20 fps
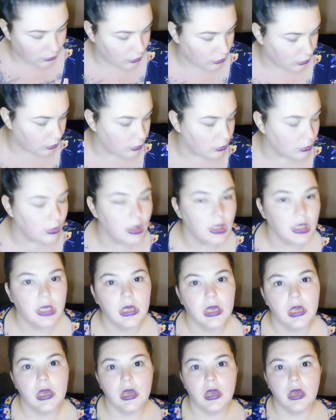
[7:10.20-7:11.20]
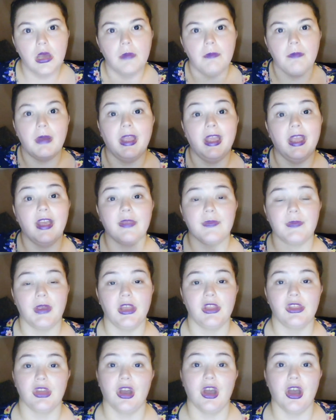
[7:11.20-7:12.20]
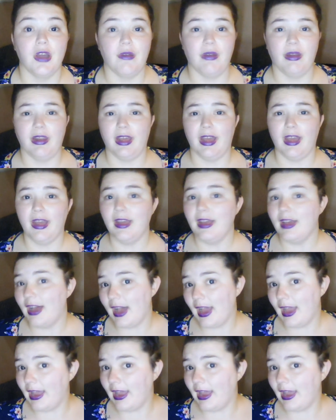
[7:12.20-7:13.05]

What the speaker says: to, my hair's pretty short already. I